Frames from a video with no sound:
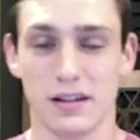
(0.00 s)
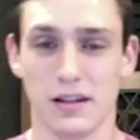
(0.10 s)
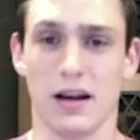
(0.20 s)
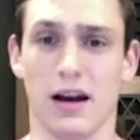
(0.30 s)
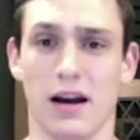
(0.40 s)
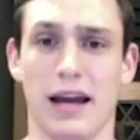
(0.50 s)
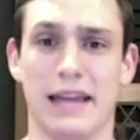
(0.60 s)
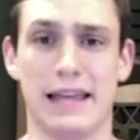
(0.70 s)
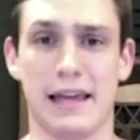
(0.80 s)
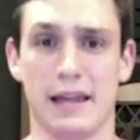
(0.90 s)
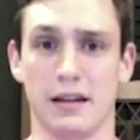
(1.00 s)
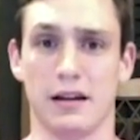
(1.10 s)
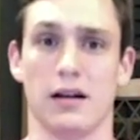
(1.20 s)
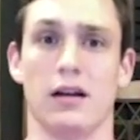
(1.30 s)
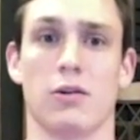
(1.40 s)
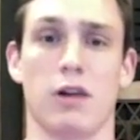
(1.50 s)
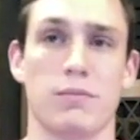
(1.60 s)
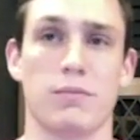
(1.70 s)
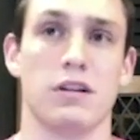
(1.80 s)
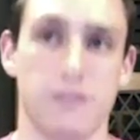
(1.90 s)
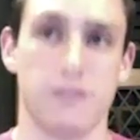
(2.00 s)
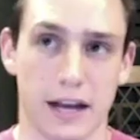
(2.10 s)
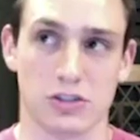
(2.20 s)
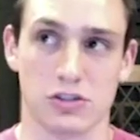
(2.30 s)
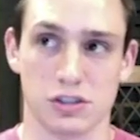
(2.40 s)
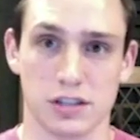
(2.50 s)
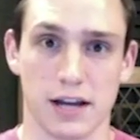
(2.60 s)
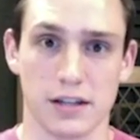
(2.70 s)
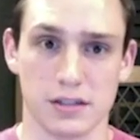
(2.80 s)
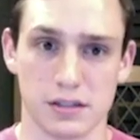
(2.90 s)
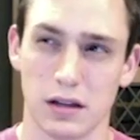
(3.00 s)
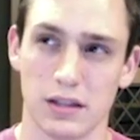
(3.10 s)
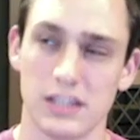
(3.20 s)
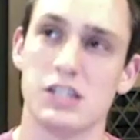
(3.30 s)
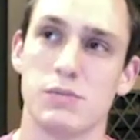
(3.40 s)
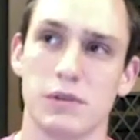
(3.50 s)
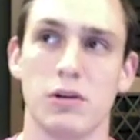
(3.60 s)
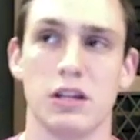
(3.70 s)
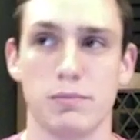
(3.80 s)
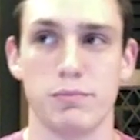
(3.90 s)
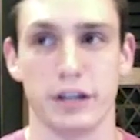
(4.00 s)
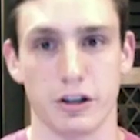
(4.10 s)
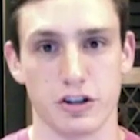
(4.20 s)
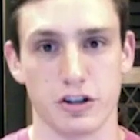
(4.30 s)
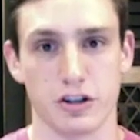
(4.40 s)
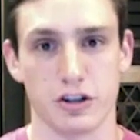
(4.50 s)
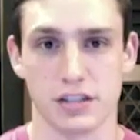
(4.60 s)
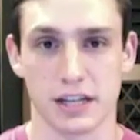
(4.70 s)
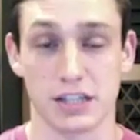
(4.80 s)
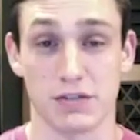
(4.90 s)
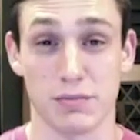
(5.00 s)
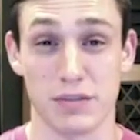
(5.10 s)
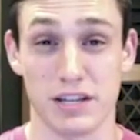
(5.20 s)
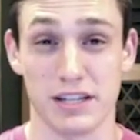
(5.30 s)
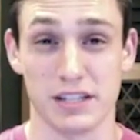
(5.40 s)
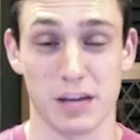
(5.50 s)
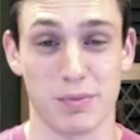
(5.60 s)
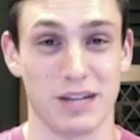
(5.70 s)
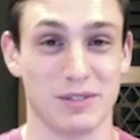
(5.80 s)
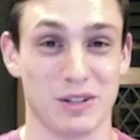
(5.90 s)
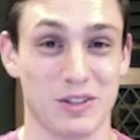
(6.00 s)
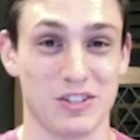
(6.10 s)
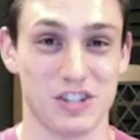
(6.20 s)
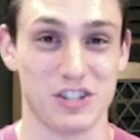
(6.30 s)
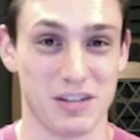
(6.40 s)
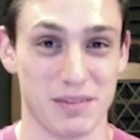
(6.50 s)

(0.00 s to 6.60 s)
And then quite a bit of exercise. This has been one of the bigger changes, I guess, for me, is not being able to go to the gym.